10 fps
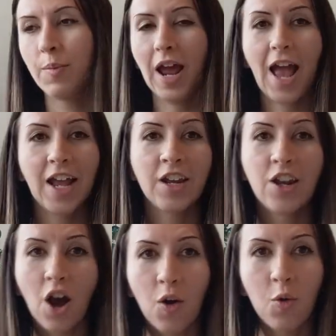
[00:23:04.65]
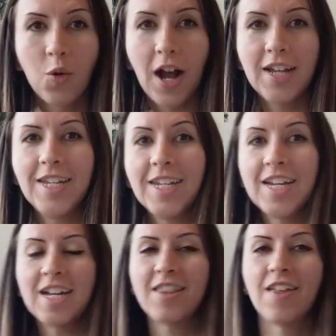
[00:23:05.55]
But I had no
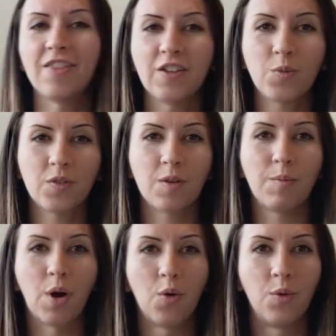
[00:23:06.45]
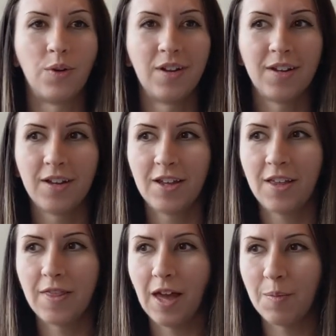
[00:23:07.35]
idea that this was a bone
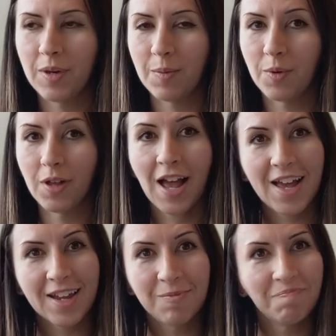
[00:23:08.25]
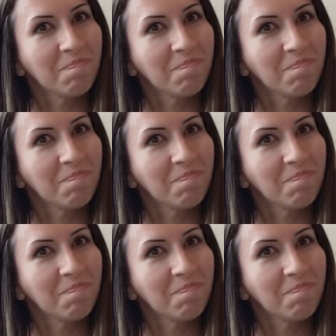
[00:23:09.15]
that people had.